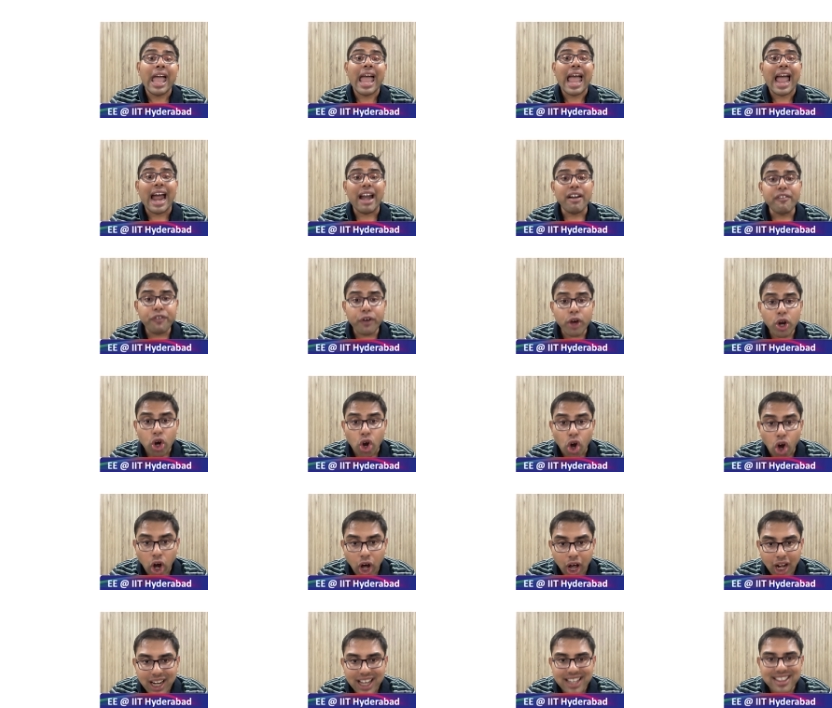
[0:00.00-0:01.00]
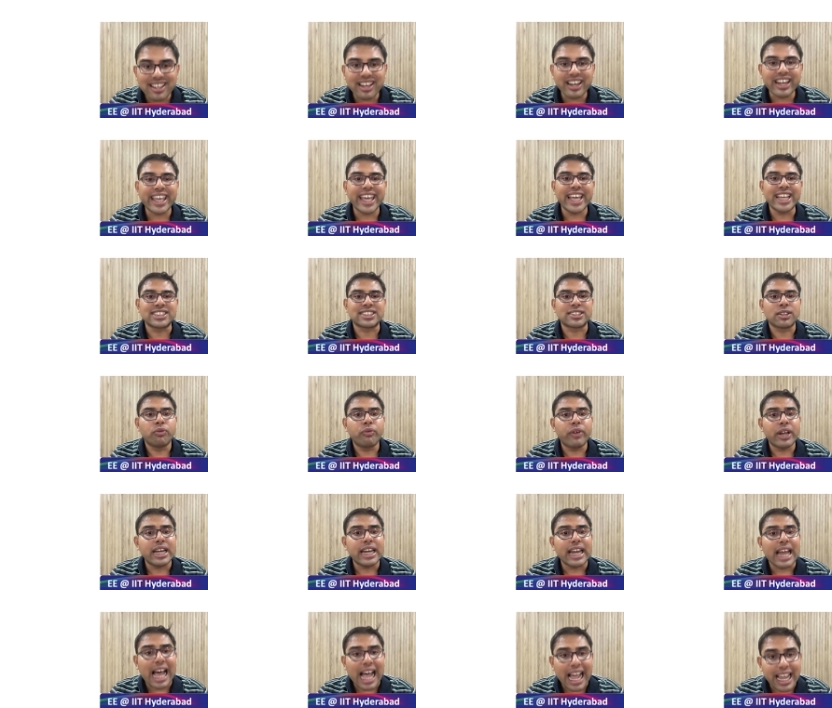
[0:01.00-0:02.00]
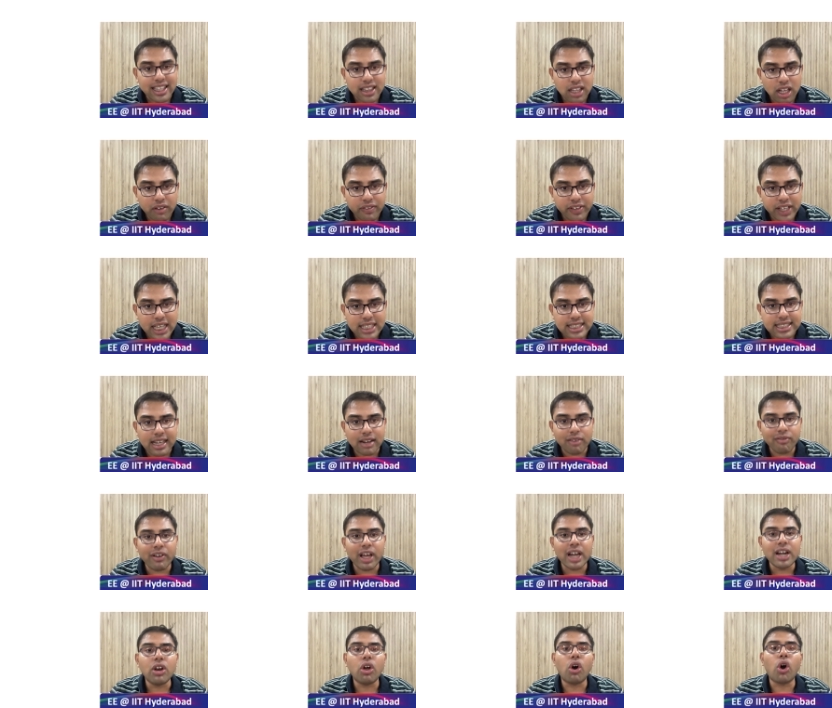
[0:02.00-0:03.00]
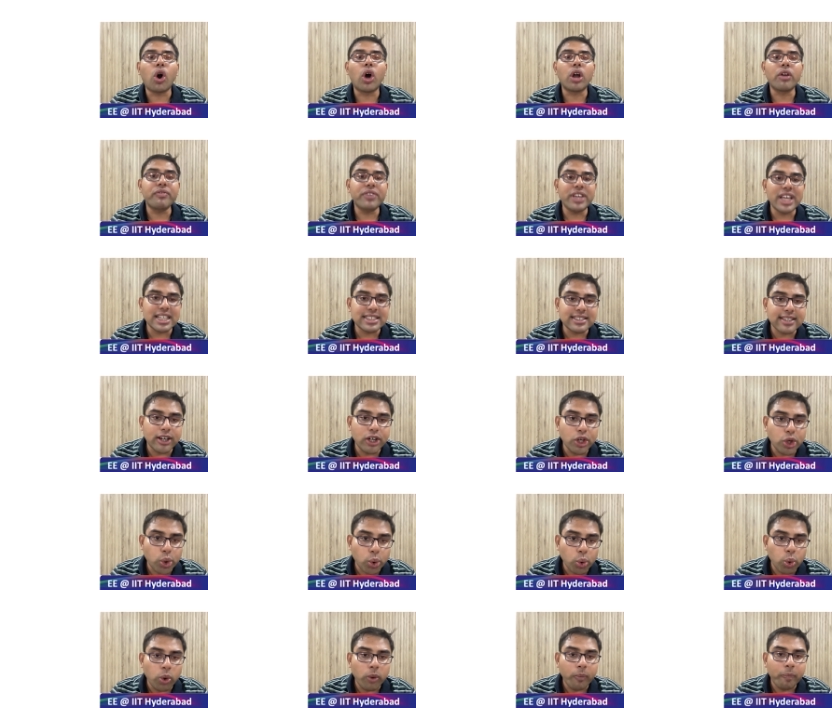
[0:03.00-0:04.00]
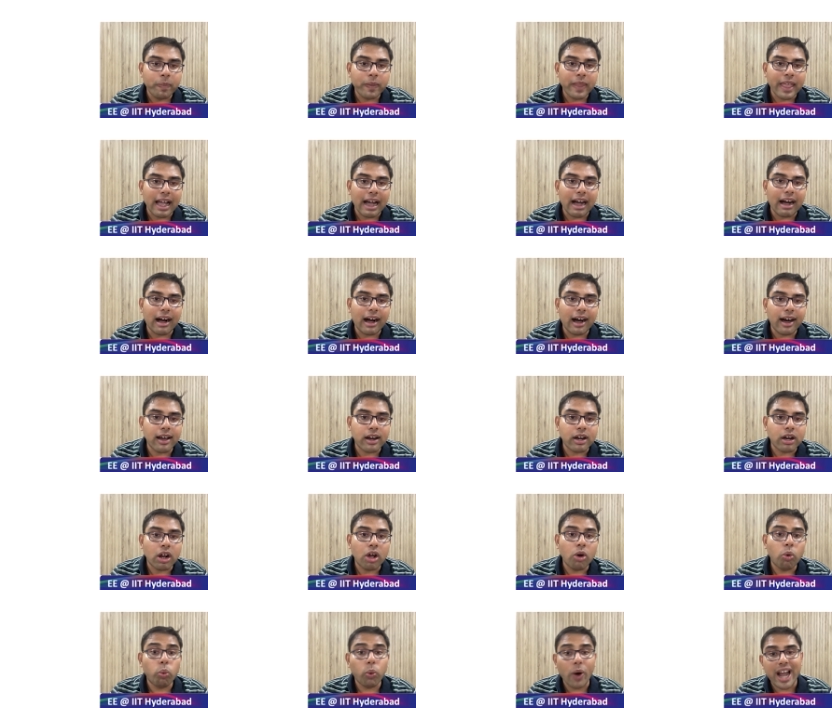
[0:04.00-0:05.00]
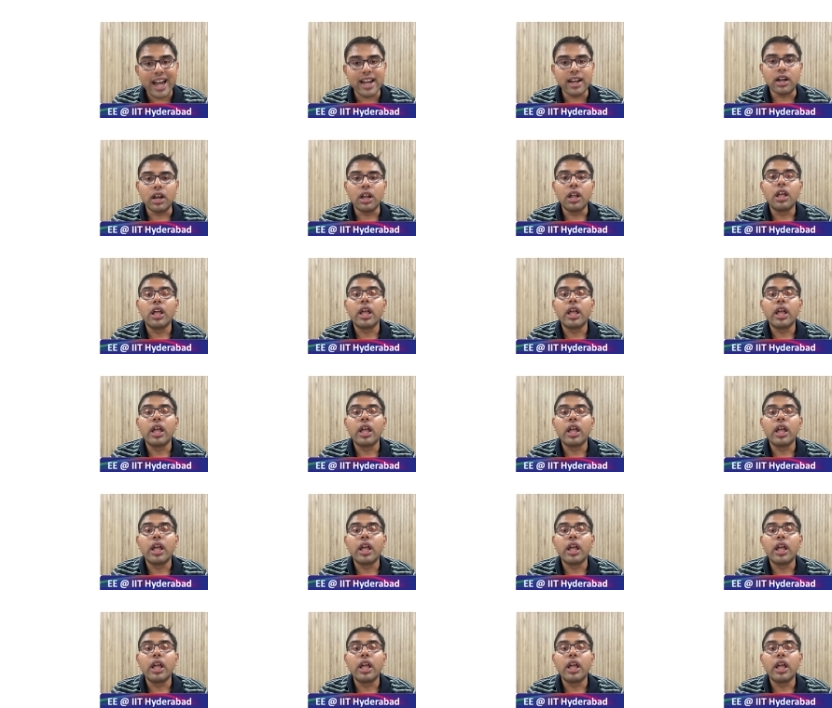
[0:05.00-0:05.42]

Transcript: and for all other case, when either VSN1 or VSN2 are 1,